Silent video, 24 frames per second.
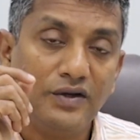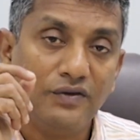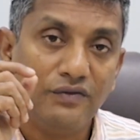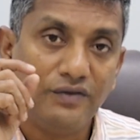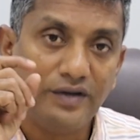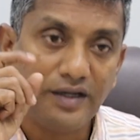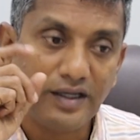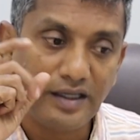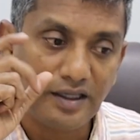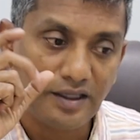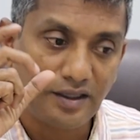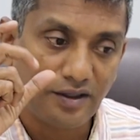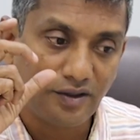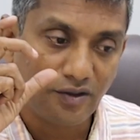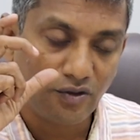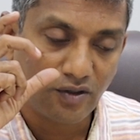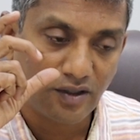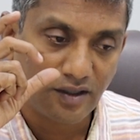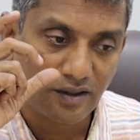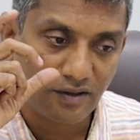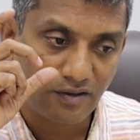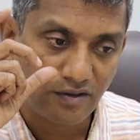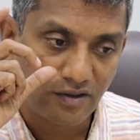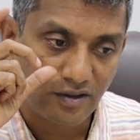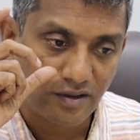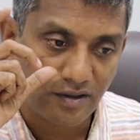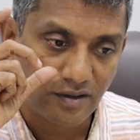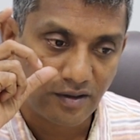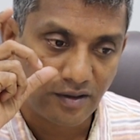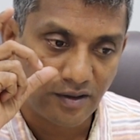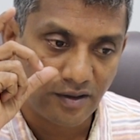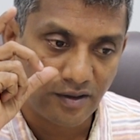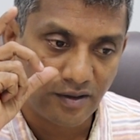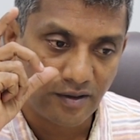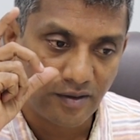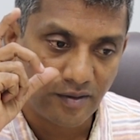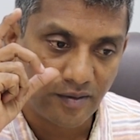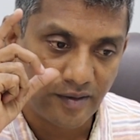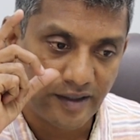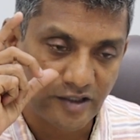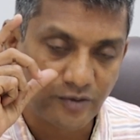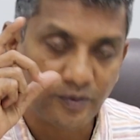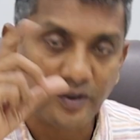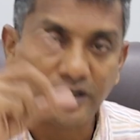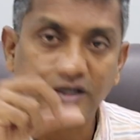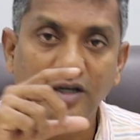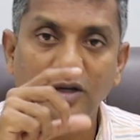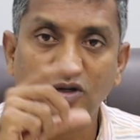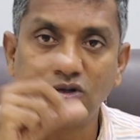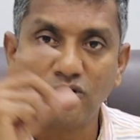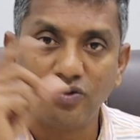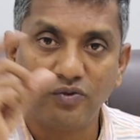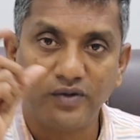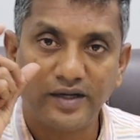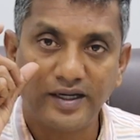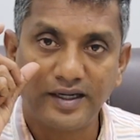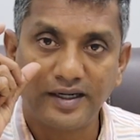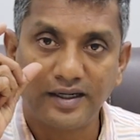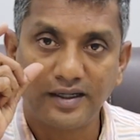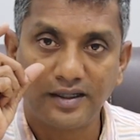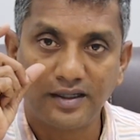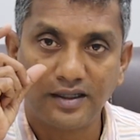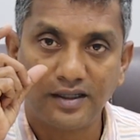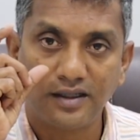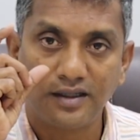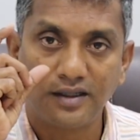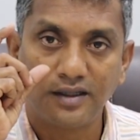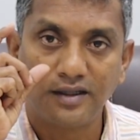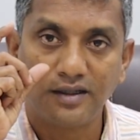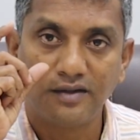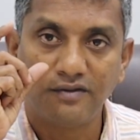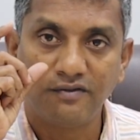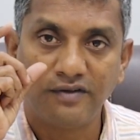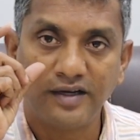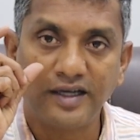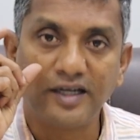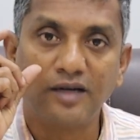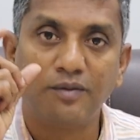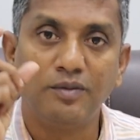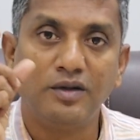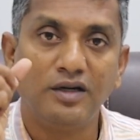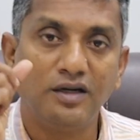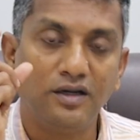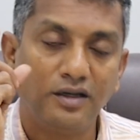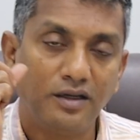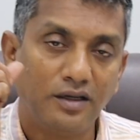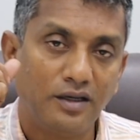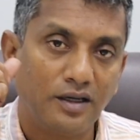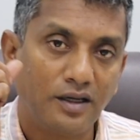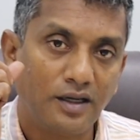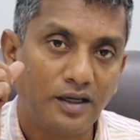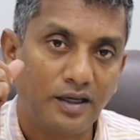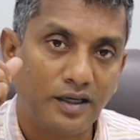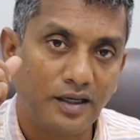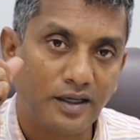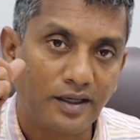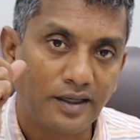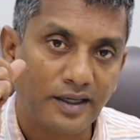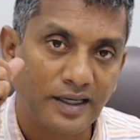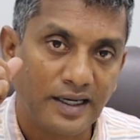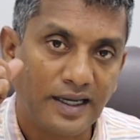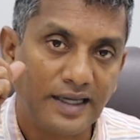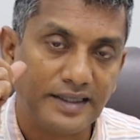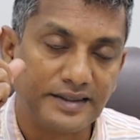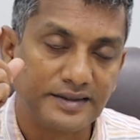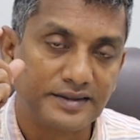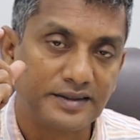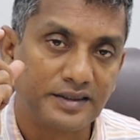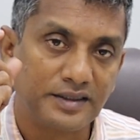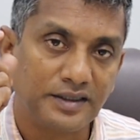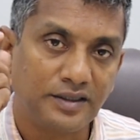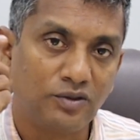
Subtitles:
where you are expected to wear a wearable glass.